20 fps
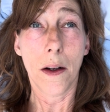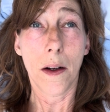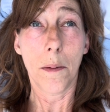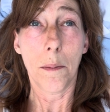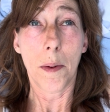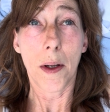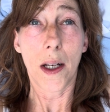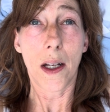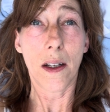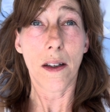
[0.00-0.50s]

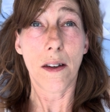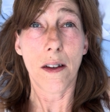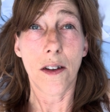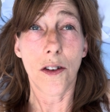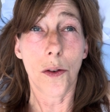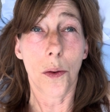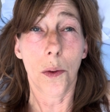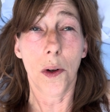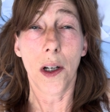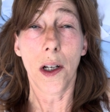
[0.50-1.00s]
because
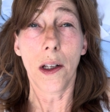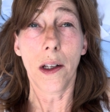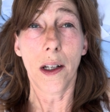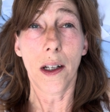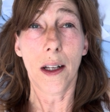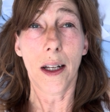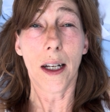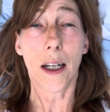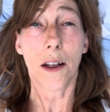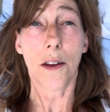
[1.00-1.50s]
he's really
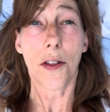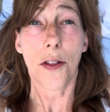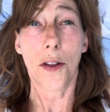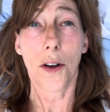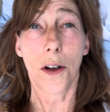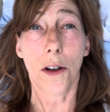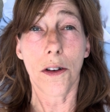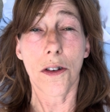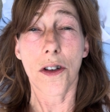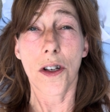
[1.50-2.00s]
like a
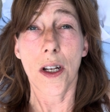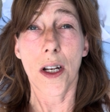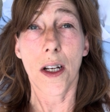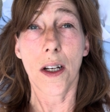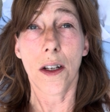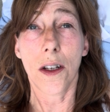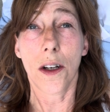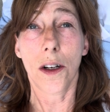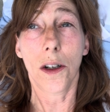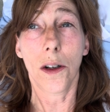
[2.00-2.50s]

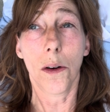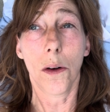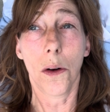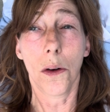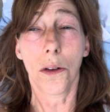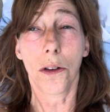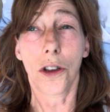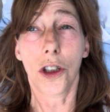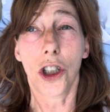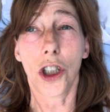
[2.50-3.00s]

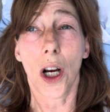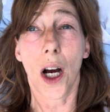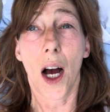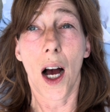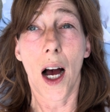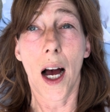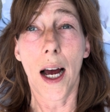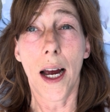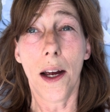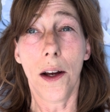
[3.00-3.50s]
13-year-old
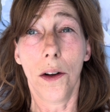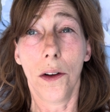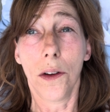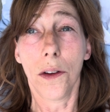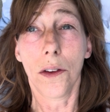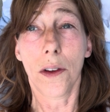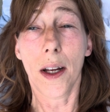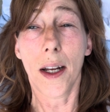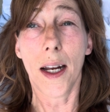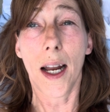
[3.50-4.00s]
child,
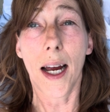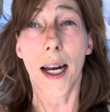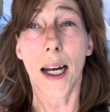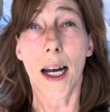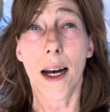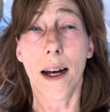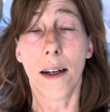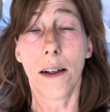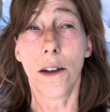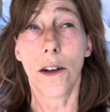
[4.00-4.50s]
and I
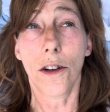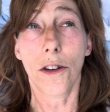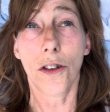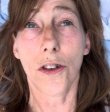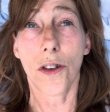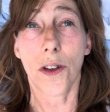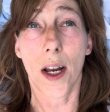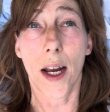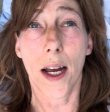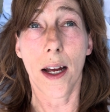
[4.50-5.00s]

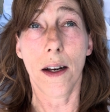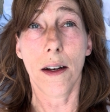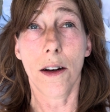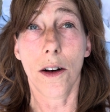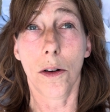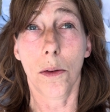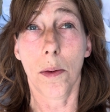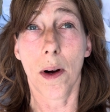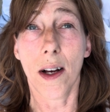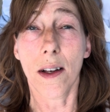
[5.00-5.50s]
understand
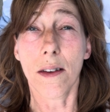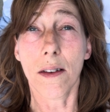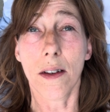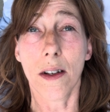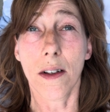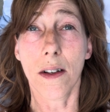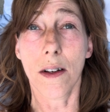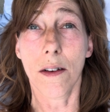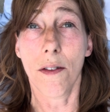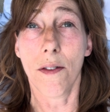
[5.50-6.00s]

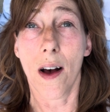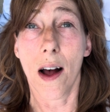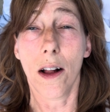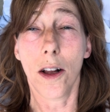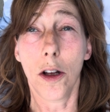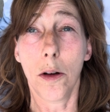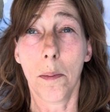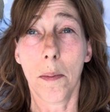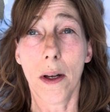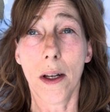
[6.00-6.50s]
arrested
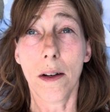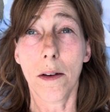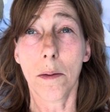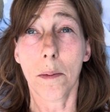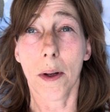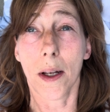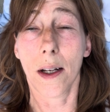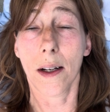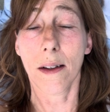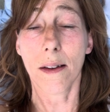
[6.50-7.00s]
development
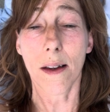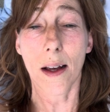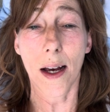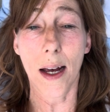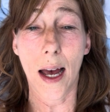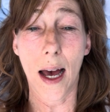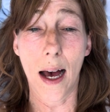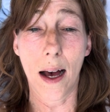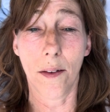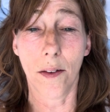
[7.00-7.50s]
because I
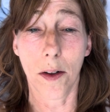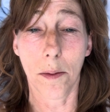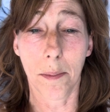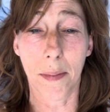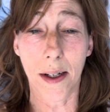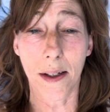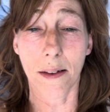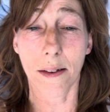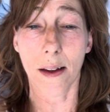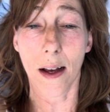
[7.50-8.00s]
have it
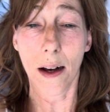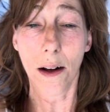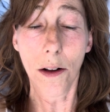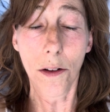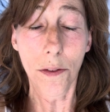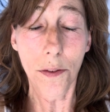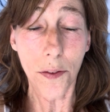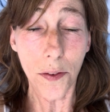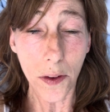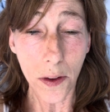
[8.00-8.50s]
myself,
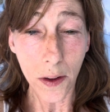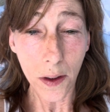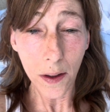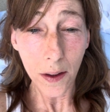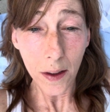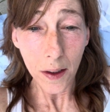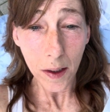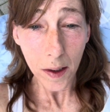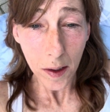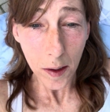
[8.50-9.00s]

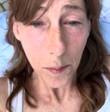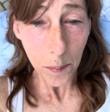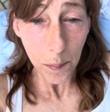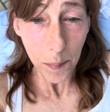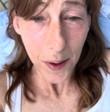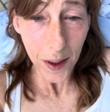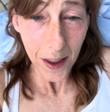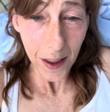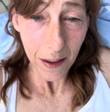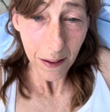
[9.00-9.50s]

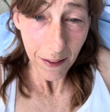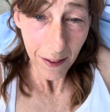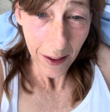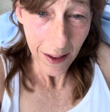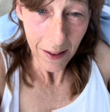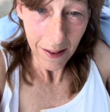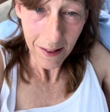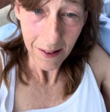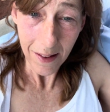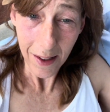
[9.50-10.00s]
but at
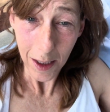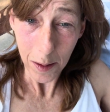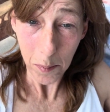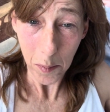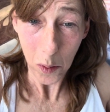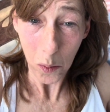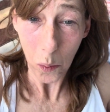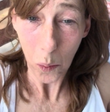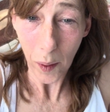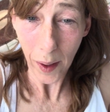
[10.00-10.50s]
least I'm
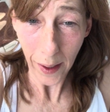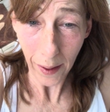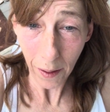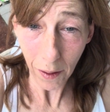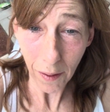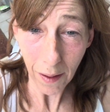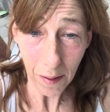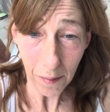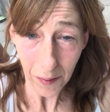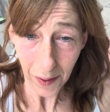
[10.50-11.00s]

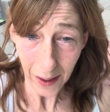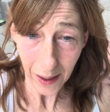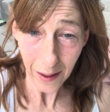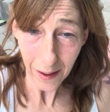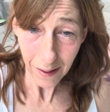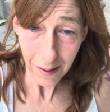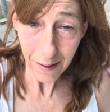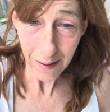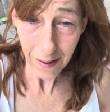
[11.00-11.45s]
aware of it,